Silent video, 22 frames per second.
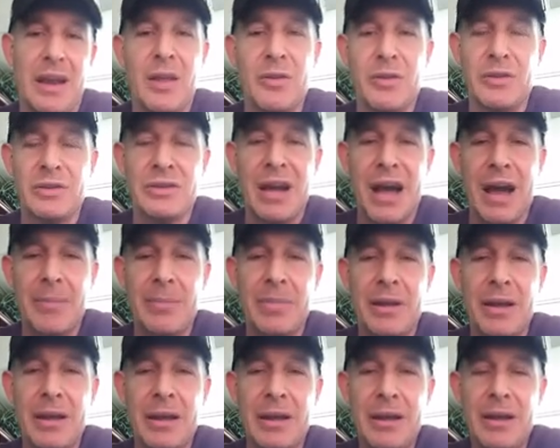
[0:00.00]
other
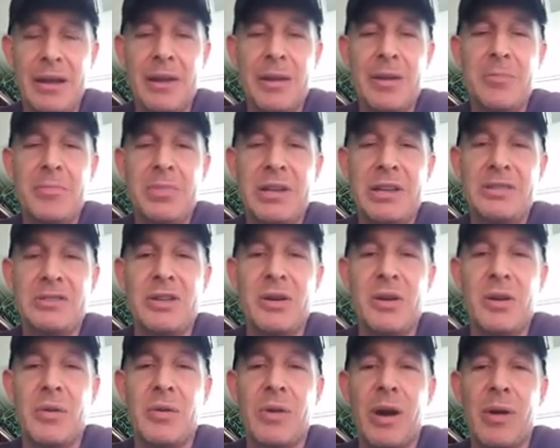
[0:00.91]
topic, please
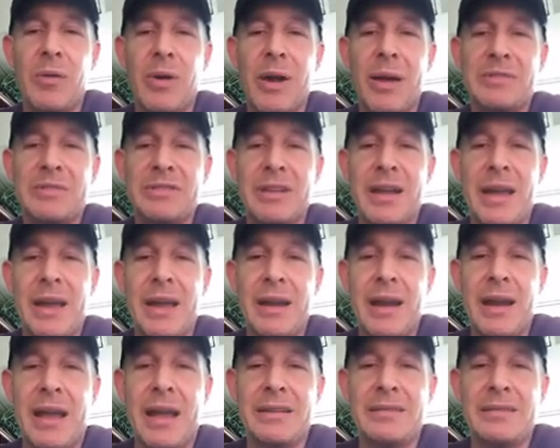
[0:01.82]
go to our website at